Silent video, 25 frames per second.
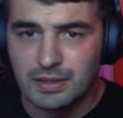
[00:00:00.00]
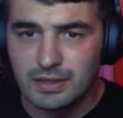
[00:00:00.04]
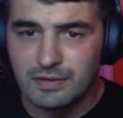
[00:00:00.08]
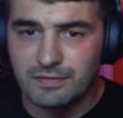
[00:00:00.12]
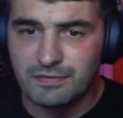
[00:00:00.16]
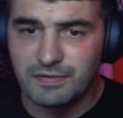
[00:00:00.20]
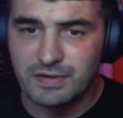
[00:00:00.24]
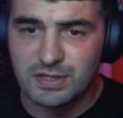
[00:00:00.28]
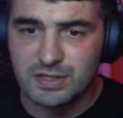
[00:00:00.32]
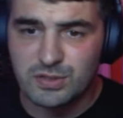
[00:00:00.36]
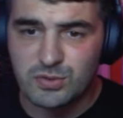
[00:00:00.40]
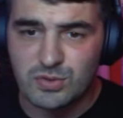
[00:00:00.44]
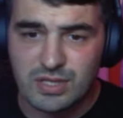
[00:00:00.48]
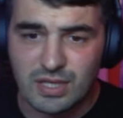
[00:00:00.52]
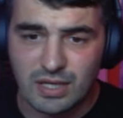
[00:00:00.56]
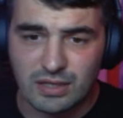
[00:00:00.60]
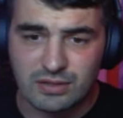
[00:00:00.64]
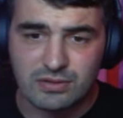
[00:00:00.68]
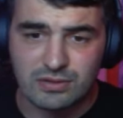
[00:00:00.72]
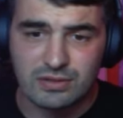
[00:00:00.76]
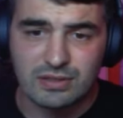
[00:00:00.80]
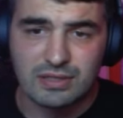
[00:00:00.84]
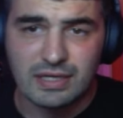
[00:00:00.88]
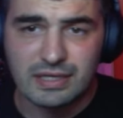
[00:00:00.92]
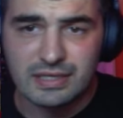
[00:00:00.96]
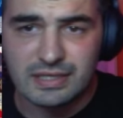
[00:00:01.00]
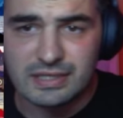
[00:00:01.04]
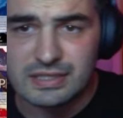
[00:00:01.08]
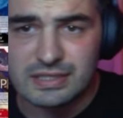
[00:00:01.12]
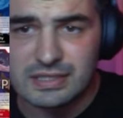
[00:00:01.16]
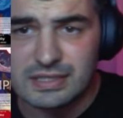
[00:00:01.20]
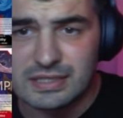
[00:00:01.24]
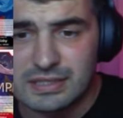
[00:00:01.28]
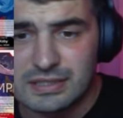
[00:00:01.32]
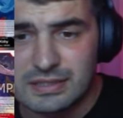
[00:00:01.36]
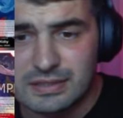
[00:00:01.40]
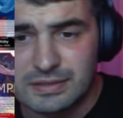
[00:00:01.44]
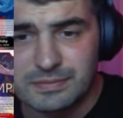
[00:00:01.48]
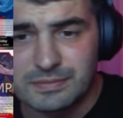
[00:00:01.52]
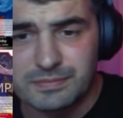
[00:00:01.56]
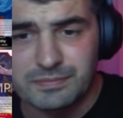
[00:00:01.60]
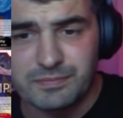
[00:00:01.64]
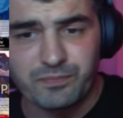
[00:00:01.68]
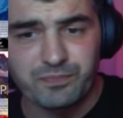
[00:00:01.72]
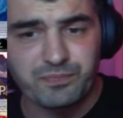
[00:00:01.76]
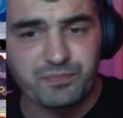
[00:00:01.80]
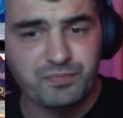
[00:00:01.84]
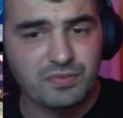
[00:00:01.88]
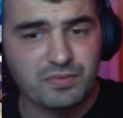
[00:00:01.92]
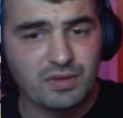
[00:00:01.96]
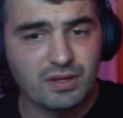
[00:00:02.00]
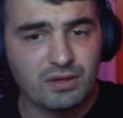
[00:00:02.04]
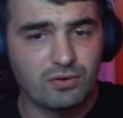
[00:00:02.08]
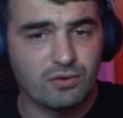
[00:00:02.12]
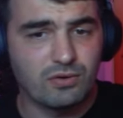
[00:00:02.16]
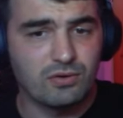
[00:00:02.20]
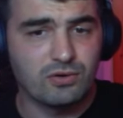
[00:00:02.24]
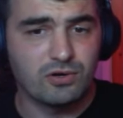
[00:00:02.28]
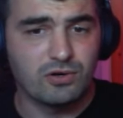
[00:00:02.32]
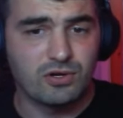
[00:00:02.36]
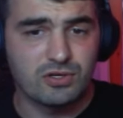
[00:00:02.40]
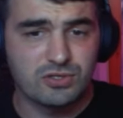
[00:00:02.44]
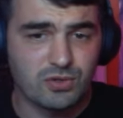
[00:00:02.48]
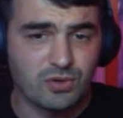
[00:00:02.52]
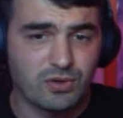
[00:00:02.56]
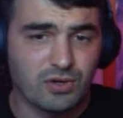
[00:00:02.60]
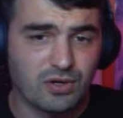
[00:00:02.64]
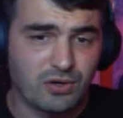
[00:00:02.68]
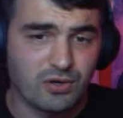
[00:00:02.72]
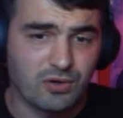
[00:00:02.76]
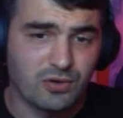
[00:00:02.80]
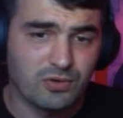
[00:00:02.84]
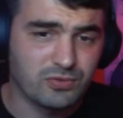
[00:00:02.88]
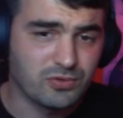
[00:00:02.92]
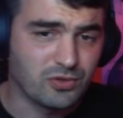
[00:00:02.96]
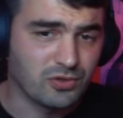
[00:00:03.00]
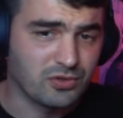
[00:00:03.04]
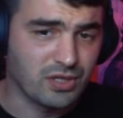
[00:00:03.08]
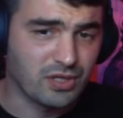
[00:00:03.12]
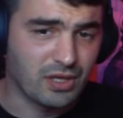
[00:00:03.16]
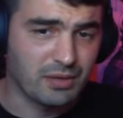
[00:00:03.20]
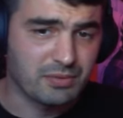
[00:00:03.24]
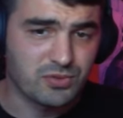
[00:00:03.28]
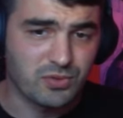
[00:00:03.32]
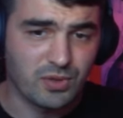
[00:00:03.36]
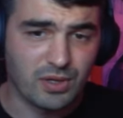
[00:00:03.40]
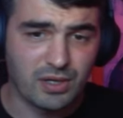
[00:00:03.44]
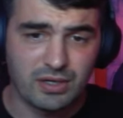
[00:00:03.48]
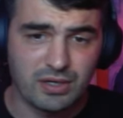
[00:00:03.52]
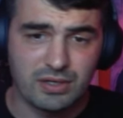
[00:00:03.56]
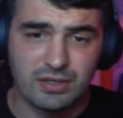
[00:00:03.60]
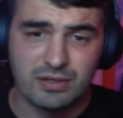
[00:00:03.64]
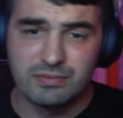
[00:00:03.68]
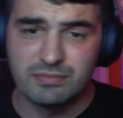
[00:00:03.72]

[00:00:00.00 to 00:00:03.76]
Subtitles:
First, we start with the leader, Zoro, don't ×1.